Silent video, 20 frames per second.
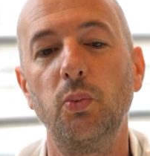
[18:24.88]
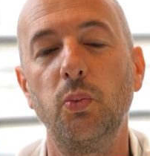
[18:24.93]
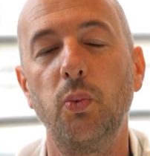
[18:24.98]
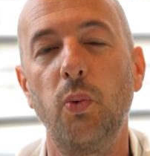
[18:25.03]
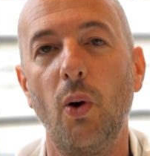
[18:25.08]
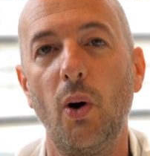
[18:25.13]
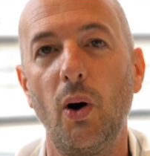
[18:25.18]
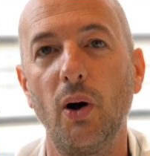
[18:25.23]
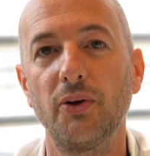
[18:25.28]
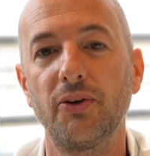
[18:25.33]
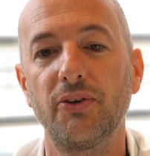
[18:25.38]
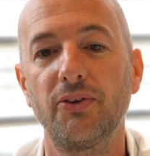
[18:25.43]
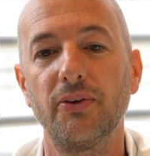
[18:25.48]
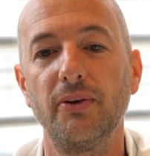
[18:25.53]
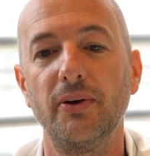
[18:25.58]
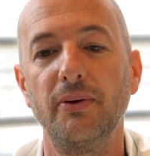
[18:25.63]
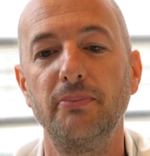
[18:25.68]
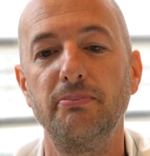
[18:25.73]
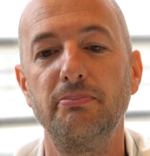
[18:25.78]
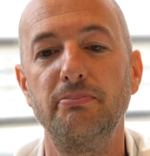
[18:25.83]
what
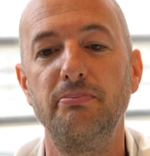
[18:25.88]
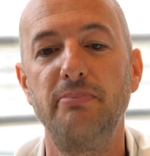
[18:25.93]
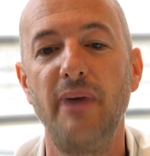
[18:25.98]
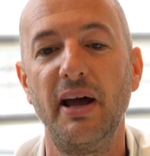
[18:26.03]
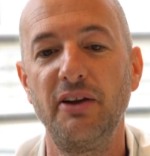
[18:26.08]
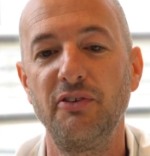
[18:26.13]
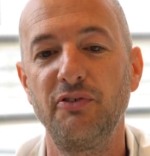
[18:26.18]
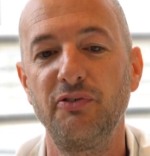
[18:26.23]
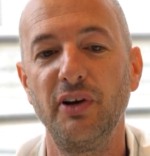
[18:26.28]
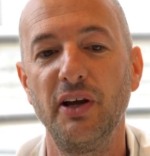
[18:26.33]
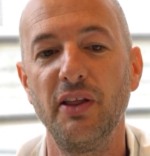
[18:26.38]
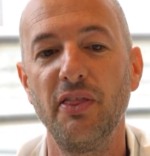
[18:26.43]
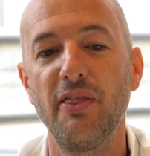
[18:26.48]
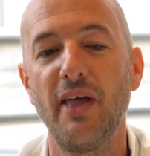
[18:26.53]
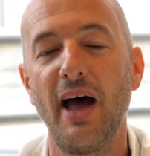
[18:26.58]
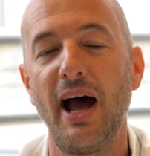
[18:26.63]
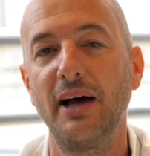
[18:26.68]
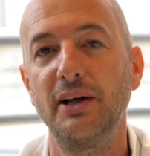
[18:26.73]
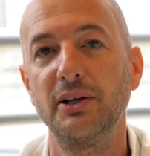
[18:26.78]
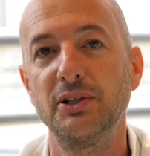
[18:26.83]
benefit
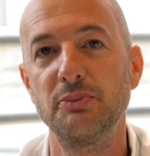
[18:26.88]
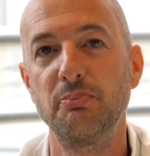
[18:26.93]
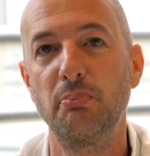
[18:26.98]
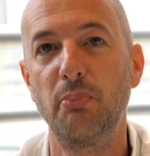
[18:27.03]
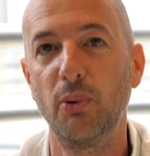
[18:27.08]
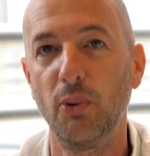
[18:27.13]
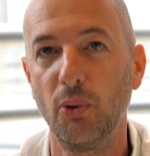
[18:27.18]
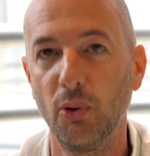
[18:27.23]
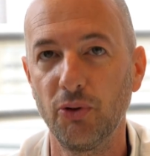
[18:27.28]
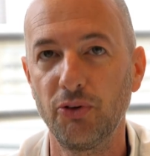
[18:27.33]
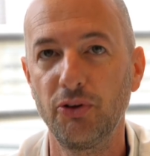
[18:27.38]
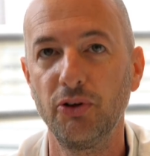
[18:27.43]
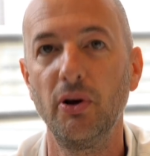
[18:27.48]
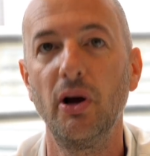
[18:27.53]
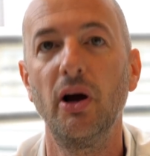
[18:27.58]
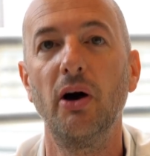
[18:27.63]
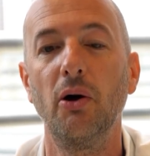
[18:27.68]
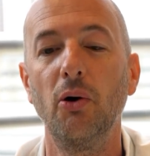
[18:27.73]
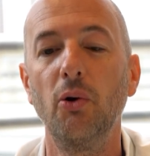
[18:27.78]
that has brought to her,